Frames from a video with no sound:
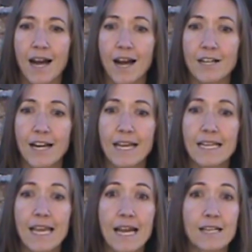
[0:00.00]
All right,
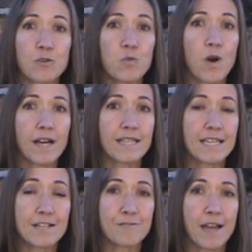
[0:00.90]
and what
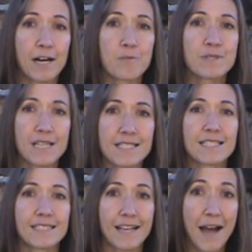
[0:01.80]
if help
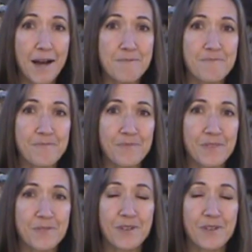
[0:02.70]
doesn't come?